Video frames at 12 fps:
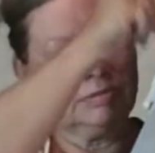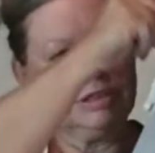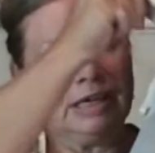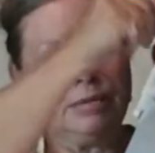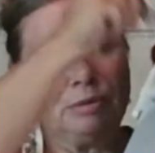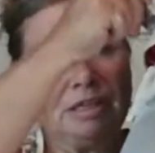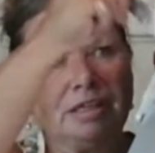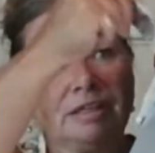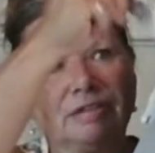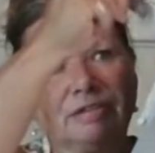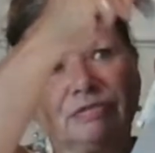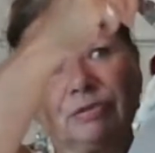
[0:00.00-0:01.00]
So that
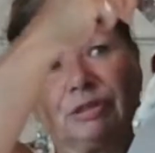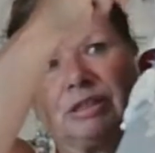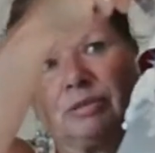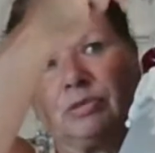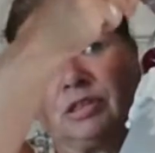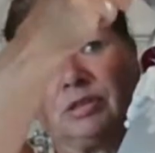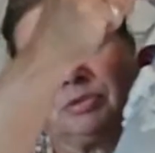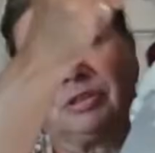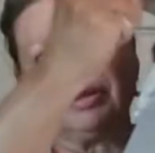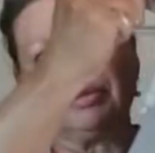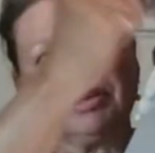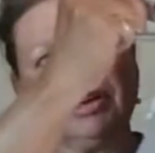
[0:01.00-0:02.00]
way, if we want to
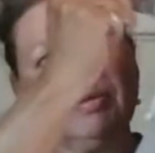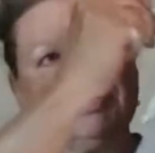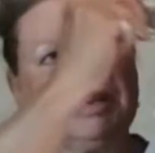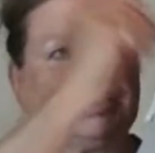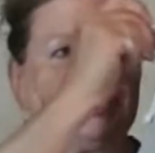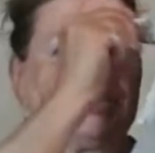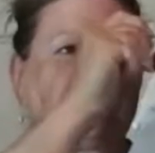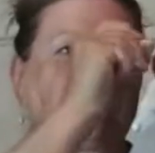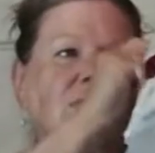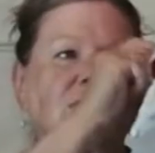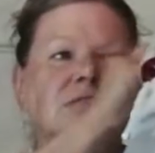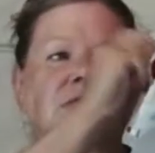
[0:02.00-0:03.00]
put up
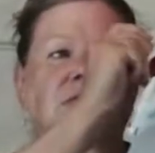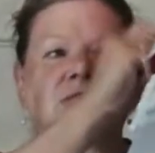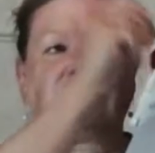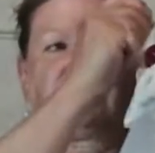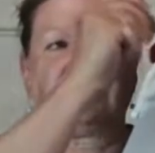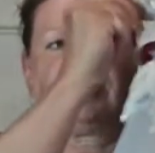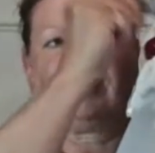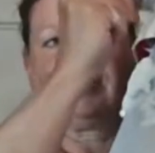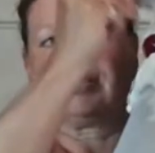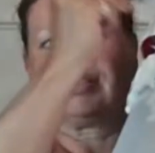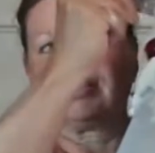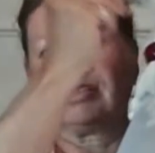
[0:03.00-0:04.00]
comments,
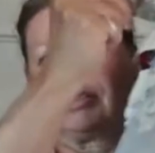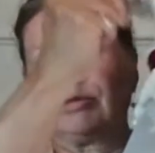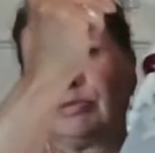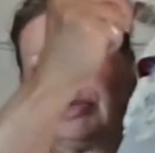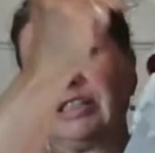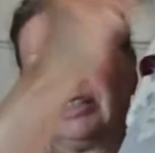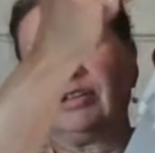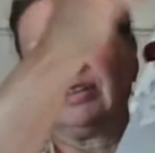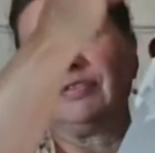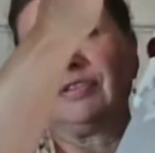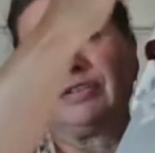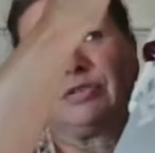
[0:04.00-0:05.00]
we
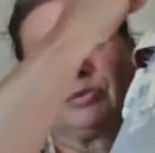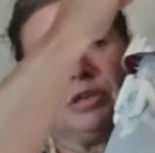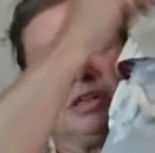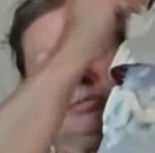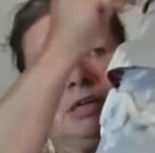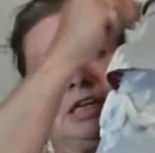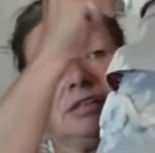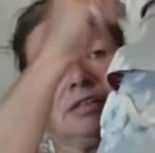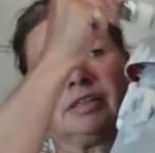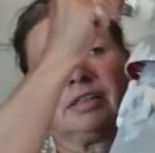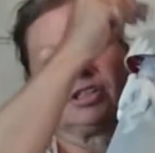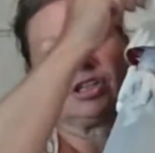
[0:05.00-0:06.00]
don't even have to worry about it.
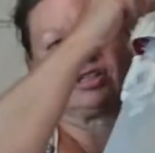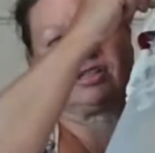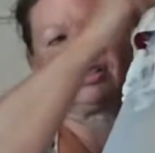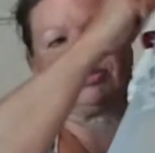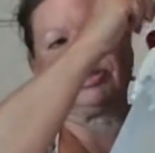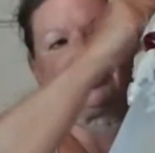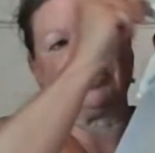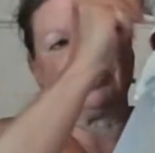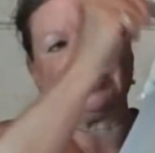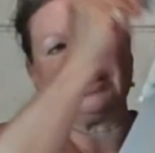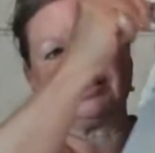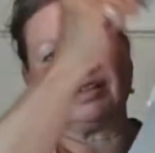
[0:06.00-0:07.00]
Like, it just will do
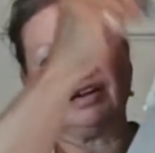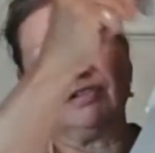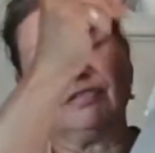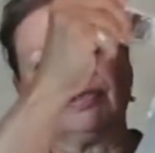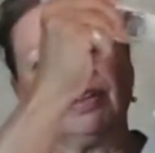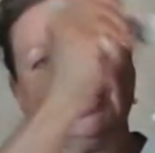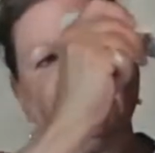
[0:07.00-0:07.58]
it itself.